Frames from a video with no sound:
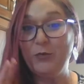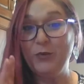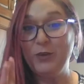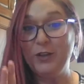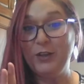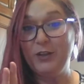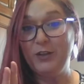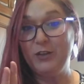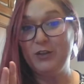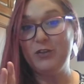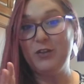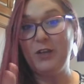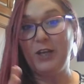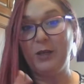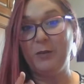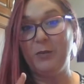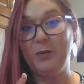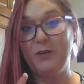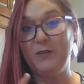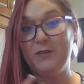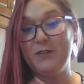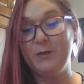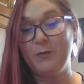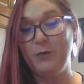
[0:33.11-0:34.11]
really good track,
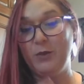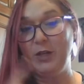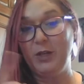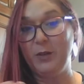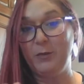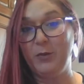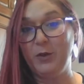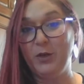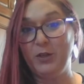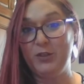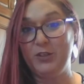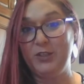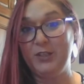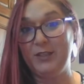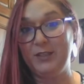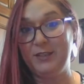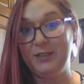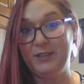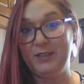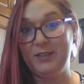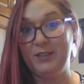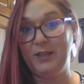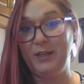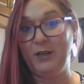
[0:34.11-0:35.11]
but if someone had purchased,